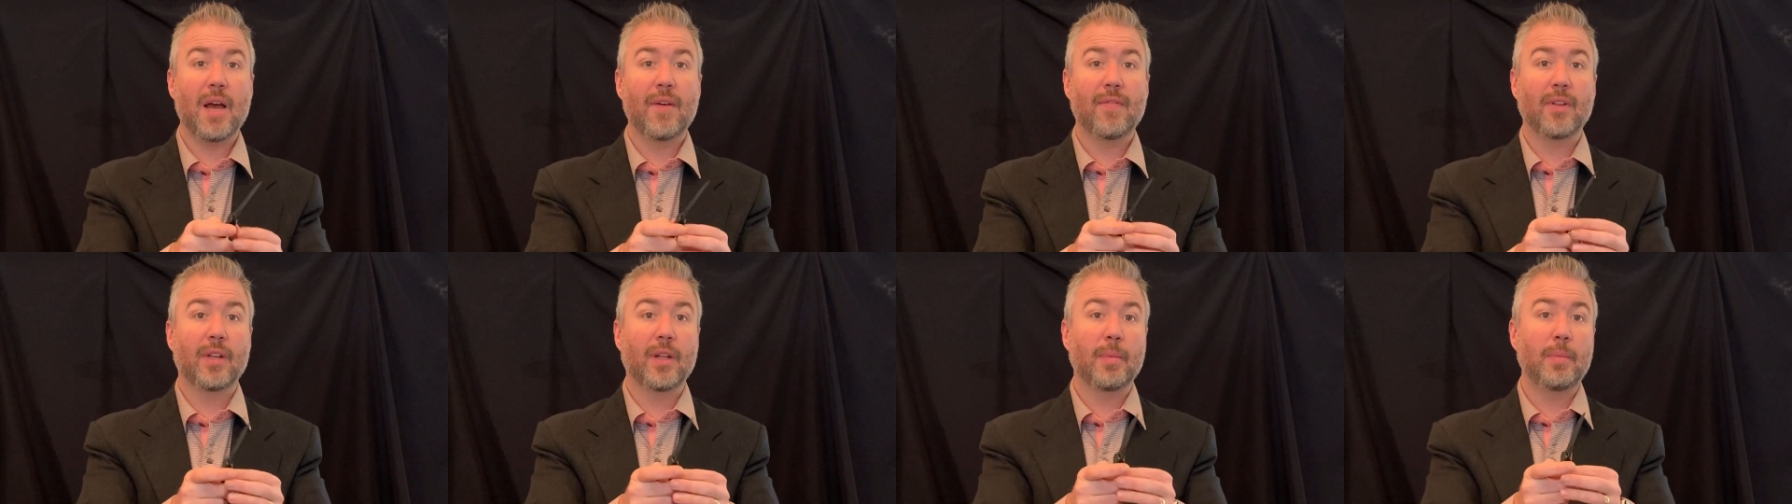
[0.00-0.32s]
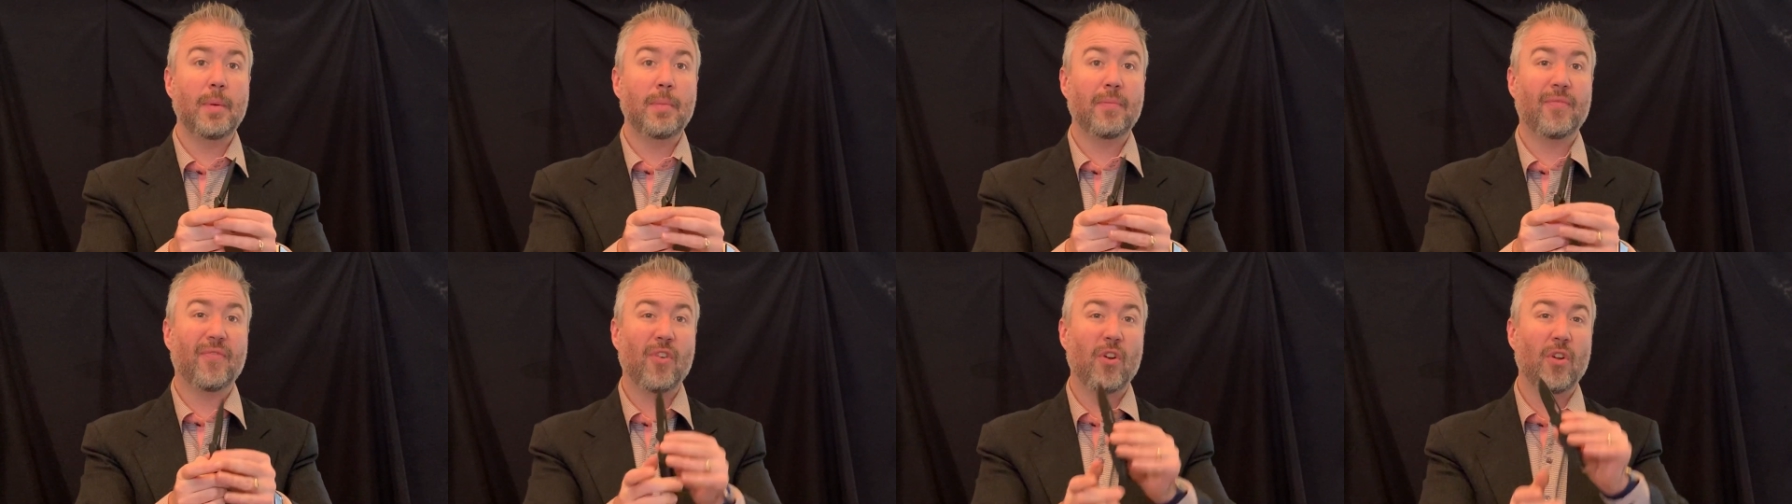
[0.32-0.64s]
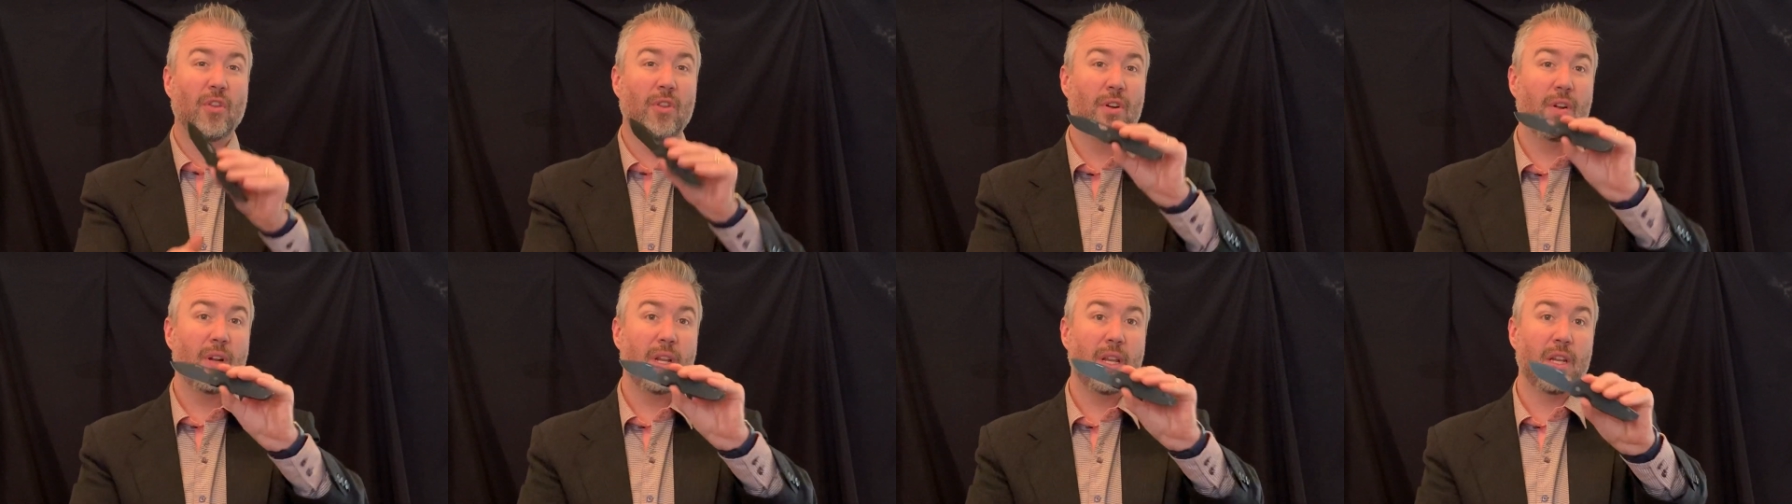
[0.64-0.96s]
a little bit
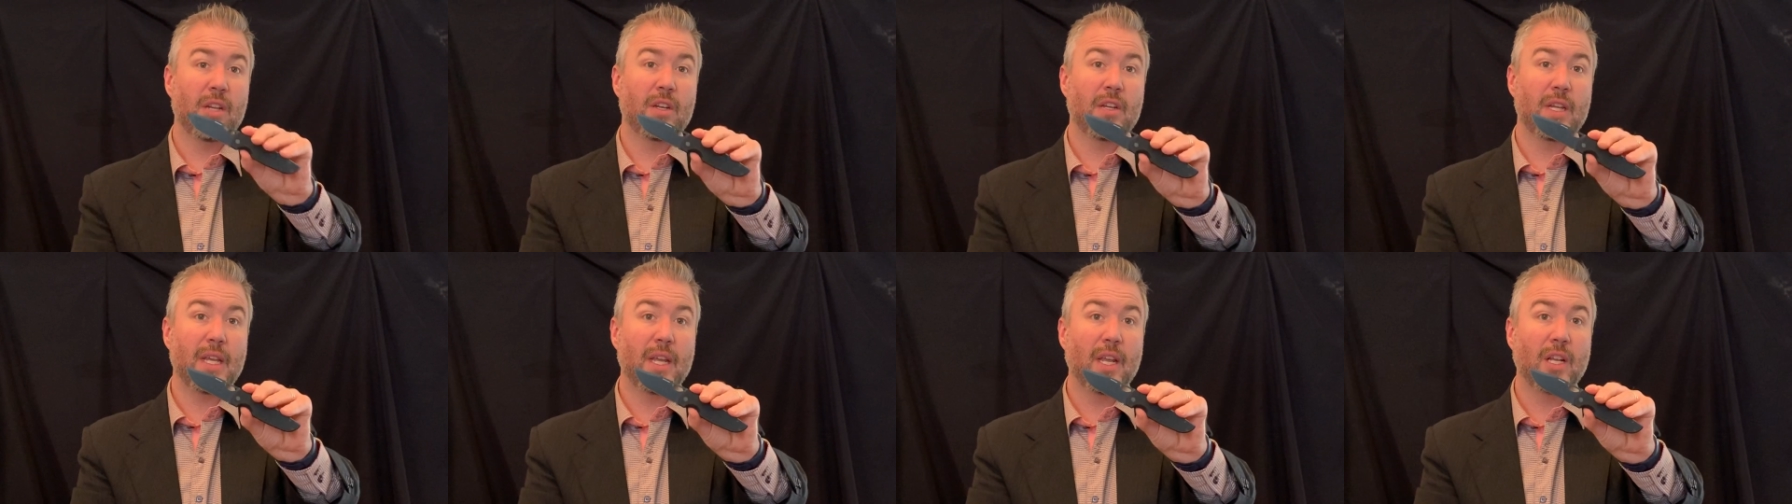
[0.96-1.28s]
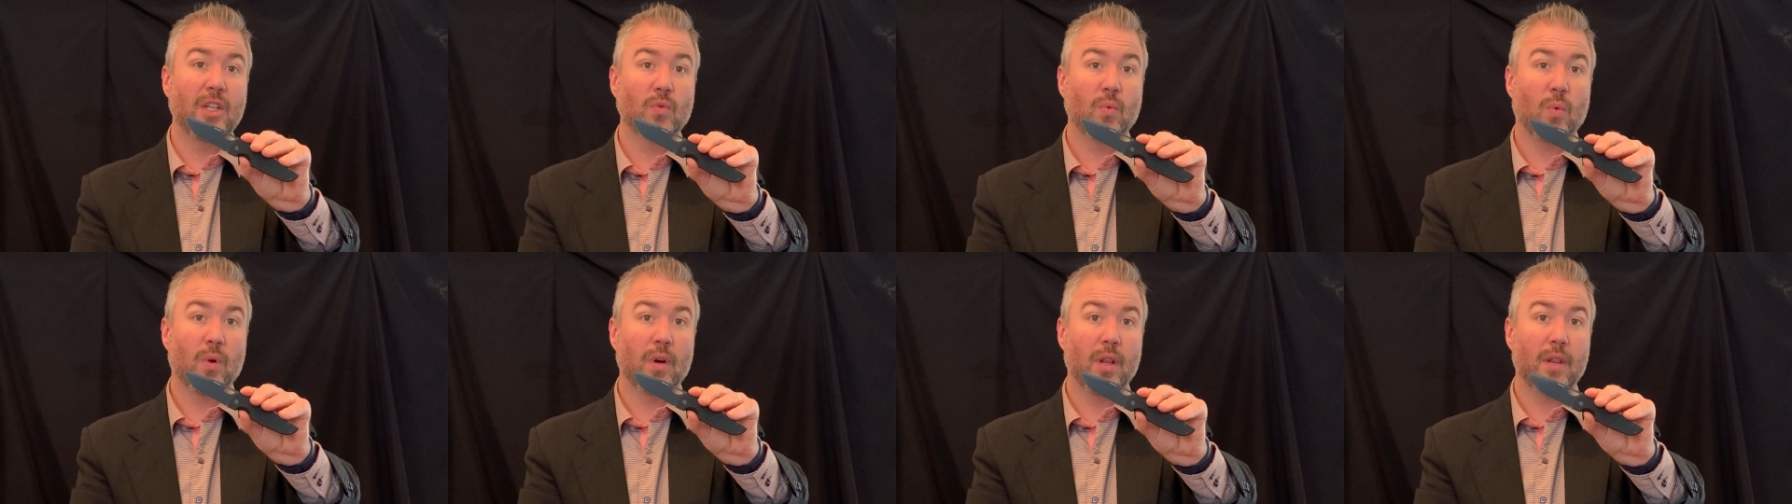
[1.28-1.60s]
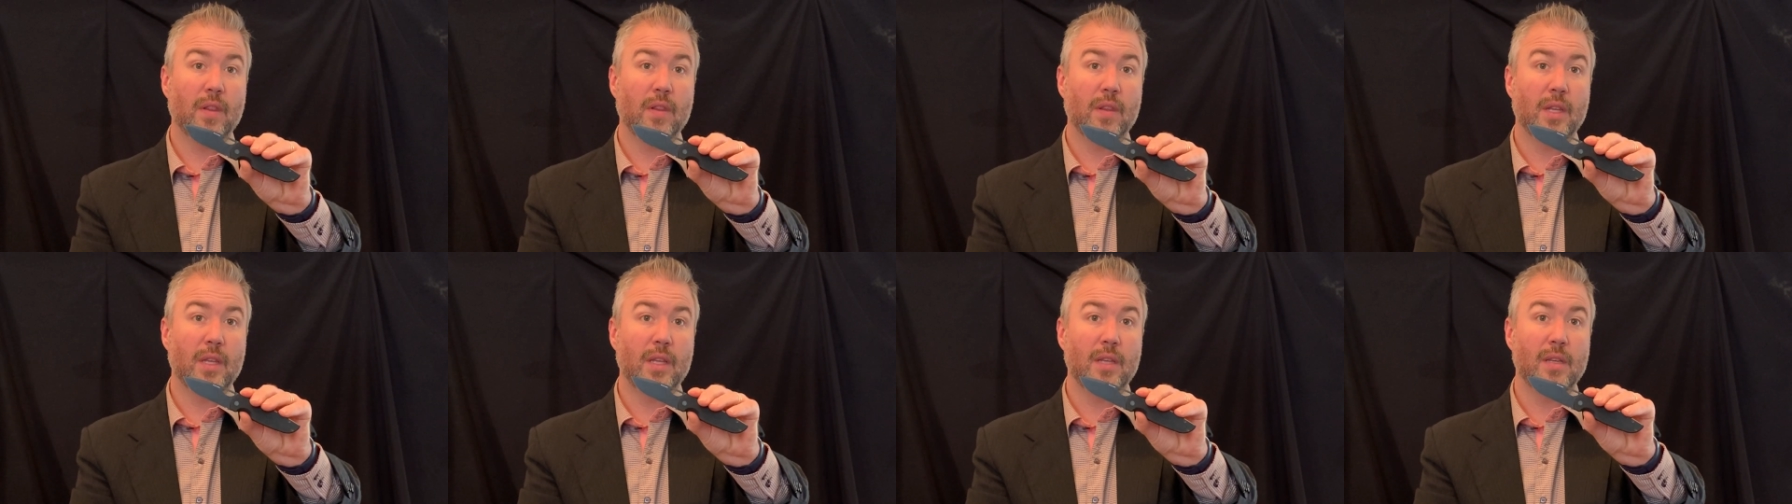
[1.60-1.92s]
further into each one of
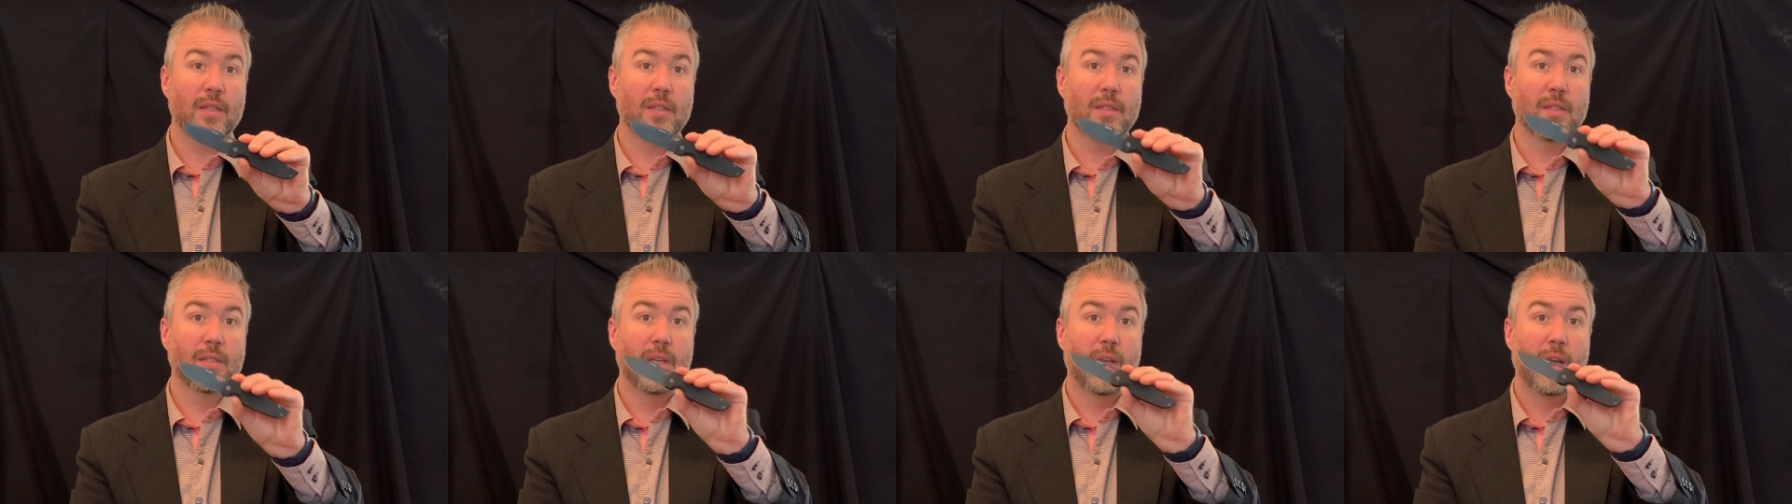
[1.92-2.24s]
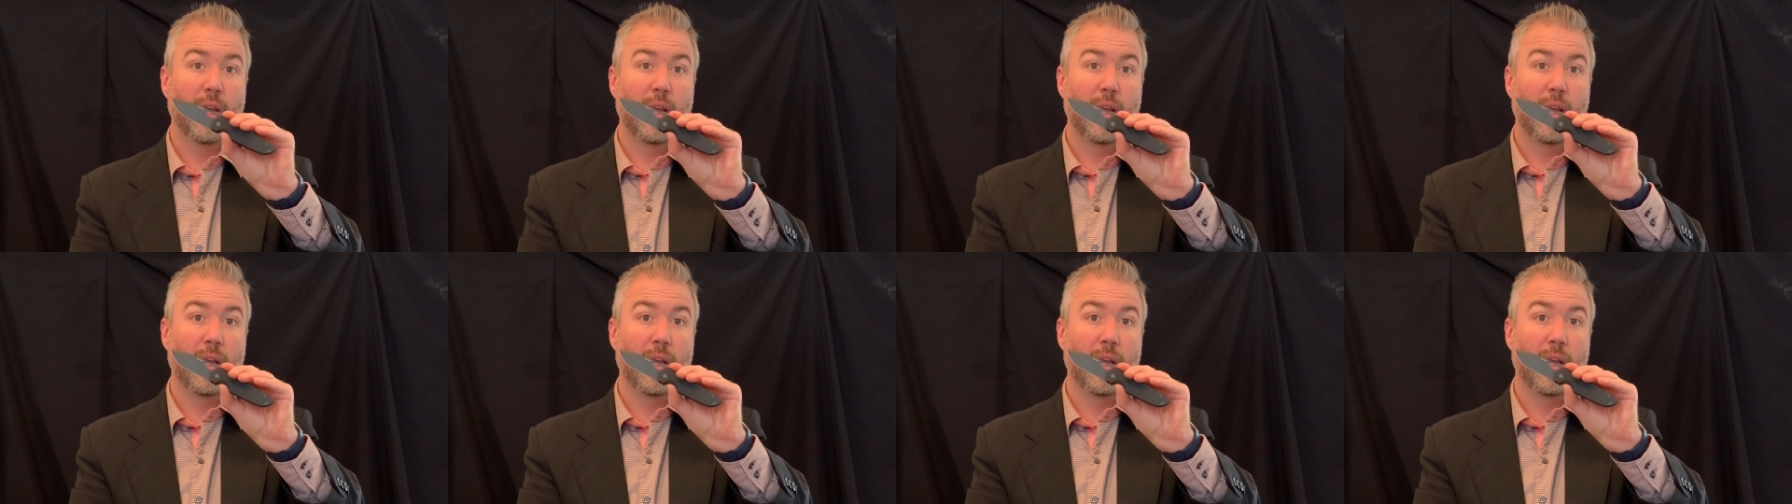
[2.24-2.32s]
these